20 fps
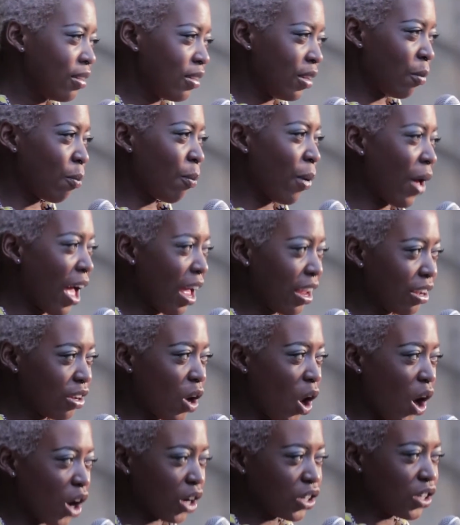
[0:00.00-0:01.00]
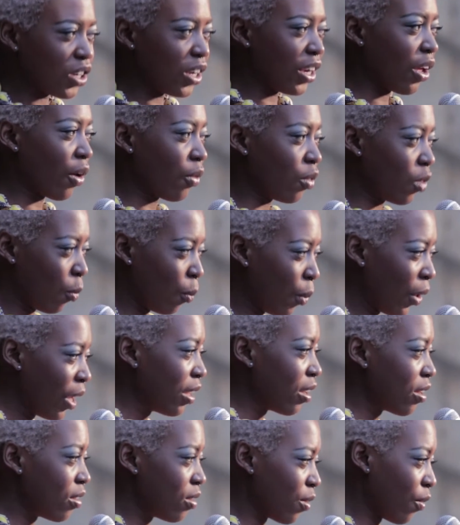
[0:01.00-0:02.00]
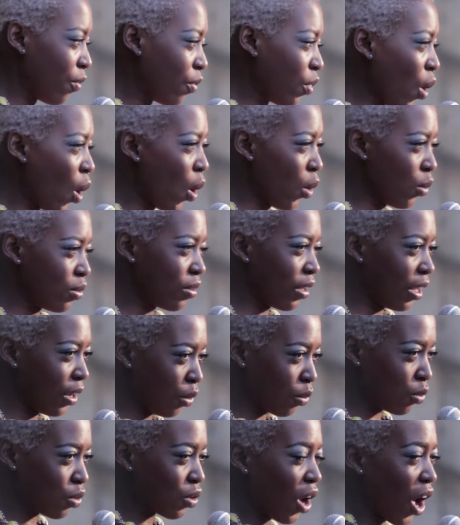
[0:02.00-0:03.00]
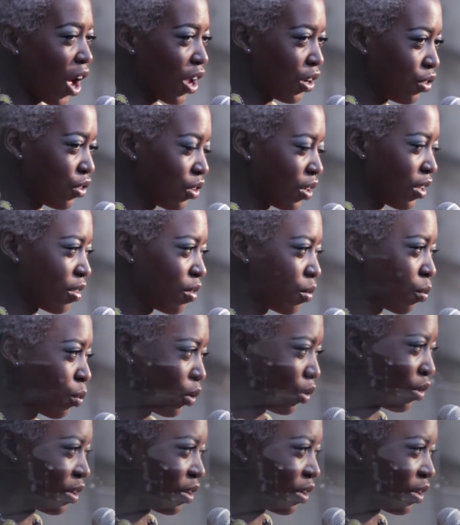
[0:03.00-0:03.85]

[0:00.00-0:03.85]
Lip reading: depend largely on the opinions of those in whose countries we